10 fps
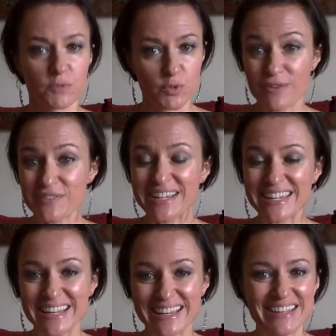
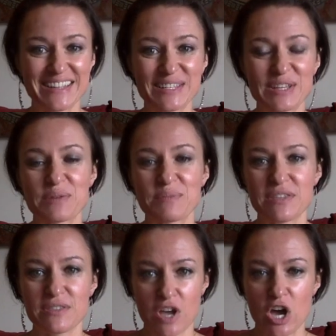$12.99 is going to
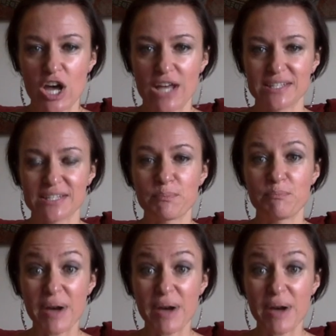be the cost,